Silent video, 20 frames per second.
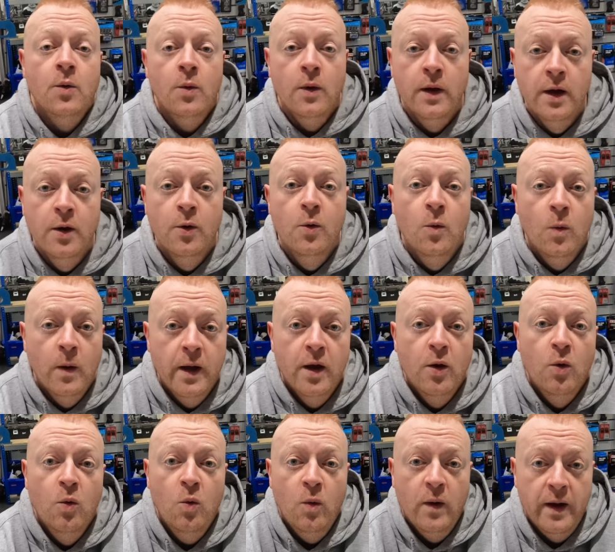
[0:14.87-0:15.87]
Well,
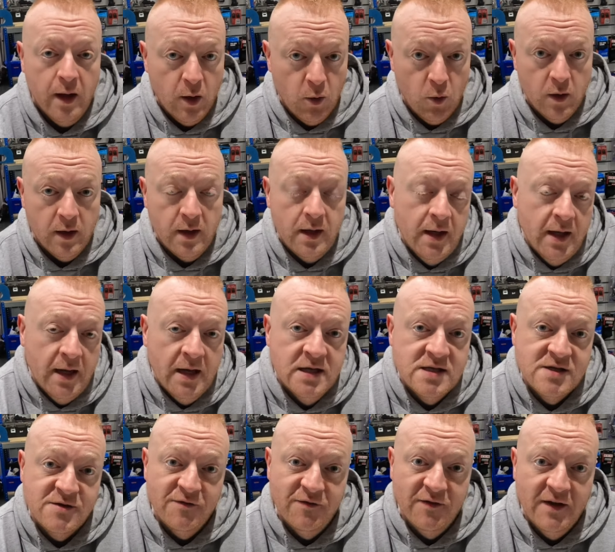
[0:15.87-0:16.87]
well, well,
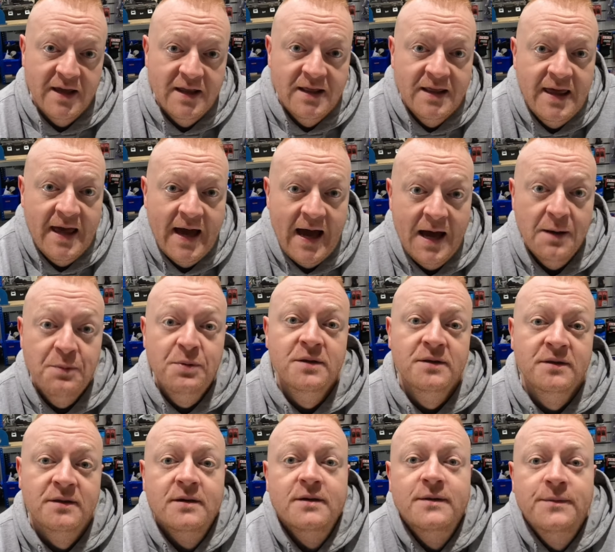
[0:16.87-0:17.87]
it's finally
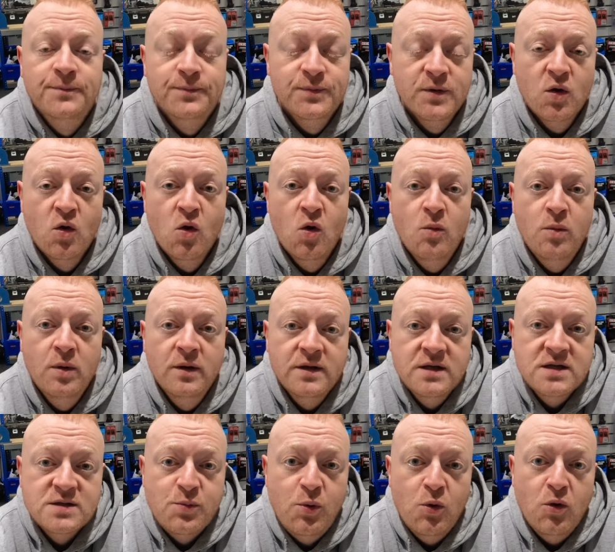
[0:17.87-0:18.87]
happened. Cold
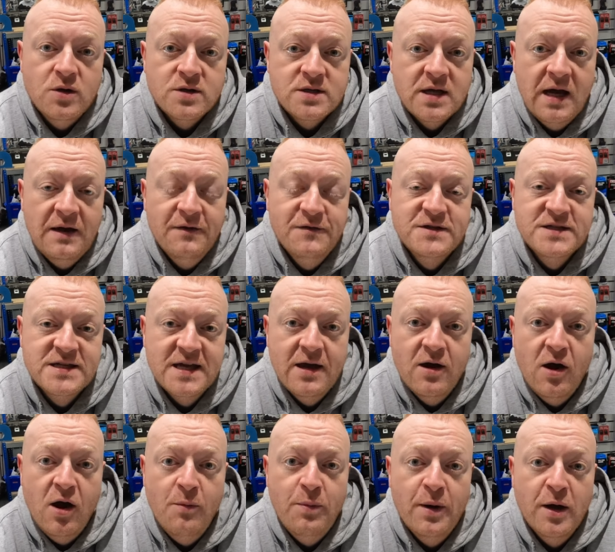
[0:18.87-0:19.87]
Blooded Sports have
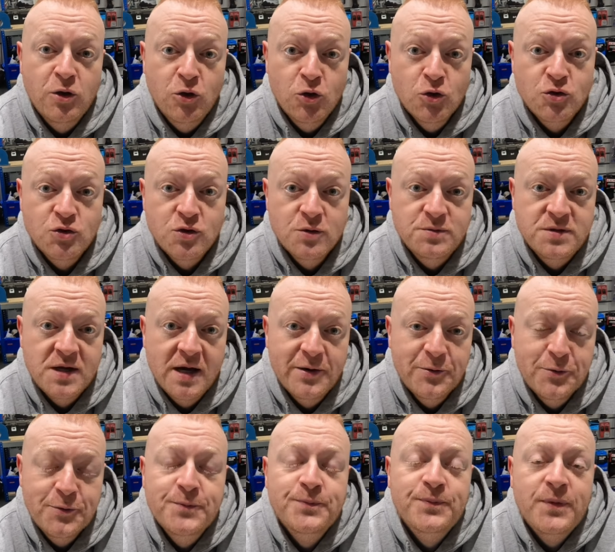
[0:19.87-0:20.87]
set up a YouTube
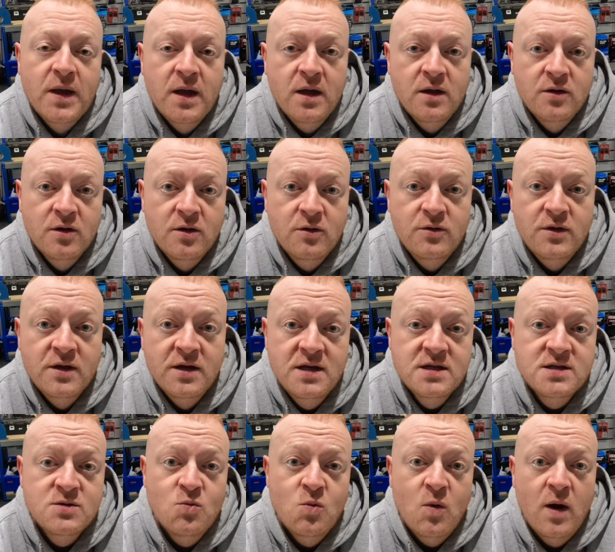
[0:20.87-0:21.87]
channel. Now, the
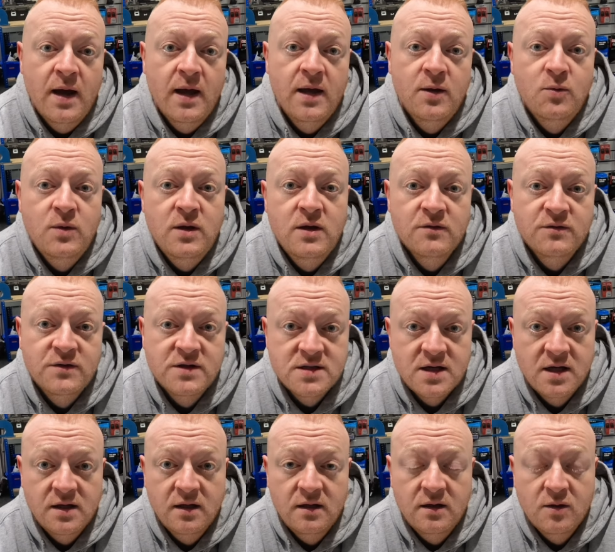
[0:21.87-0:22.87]
reason why we have
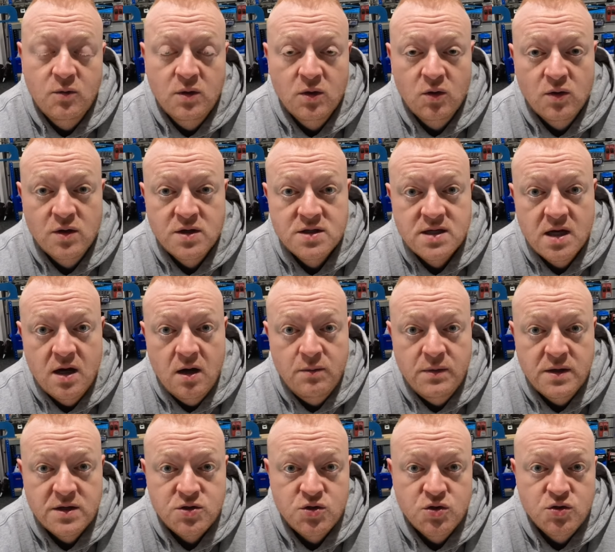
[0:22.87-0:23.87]
decided that we're going to set up
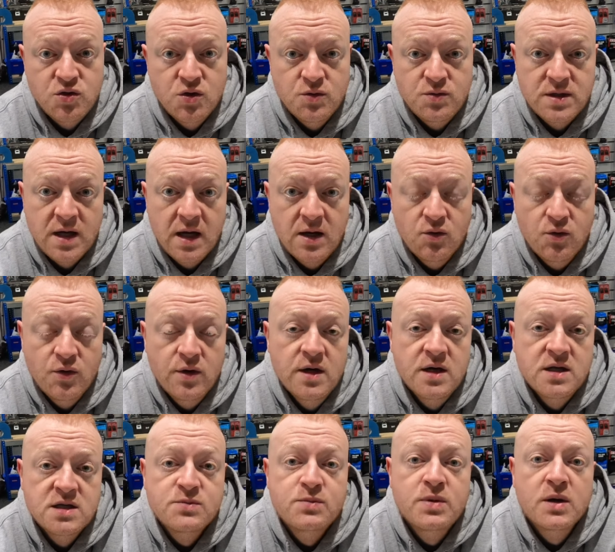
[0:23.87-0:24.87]
this YouTube channel
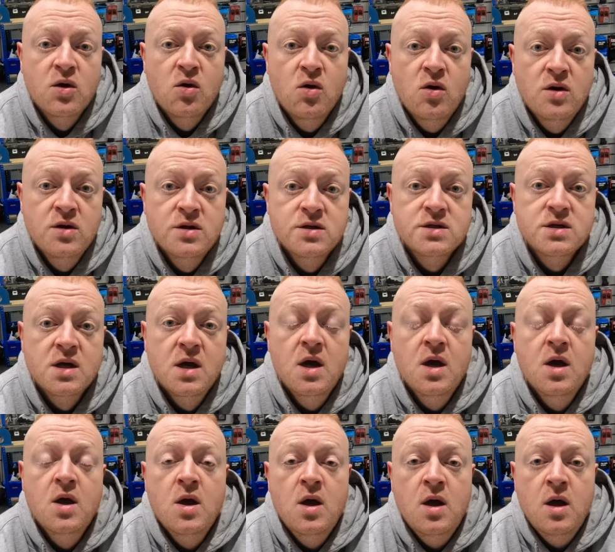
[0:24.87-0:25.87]
is because
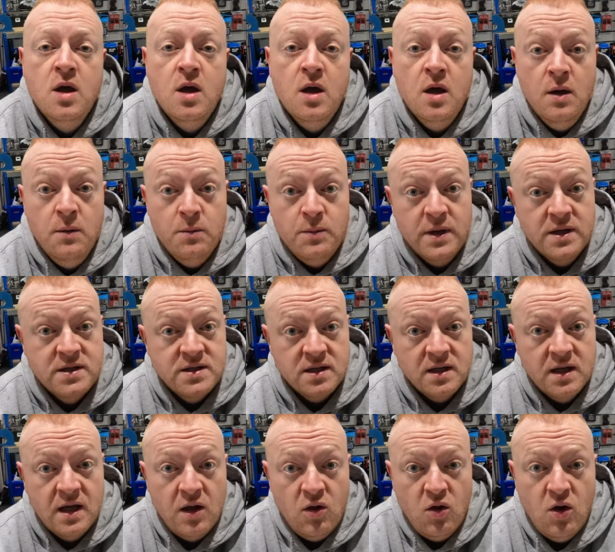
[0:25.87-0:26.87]

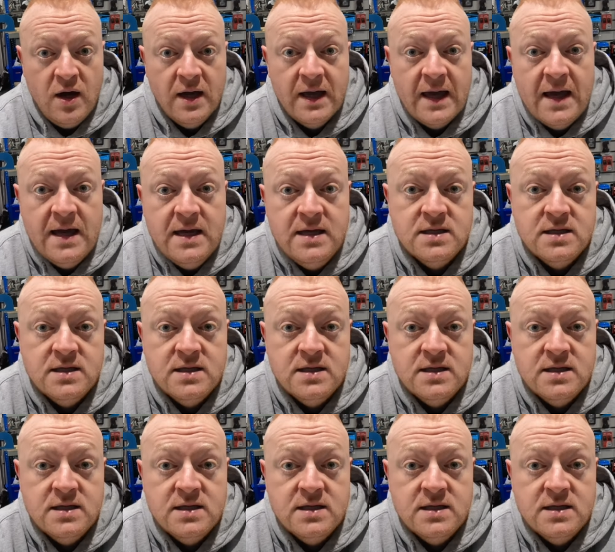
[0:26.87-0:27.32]
basically a lot of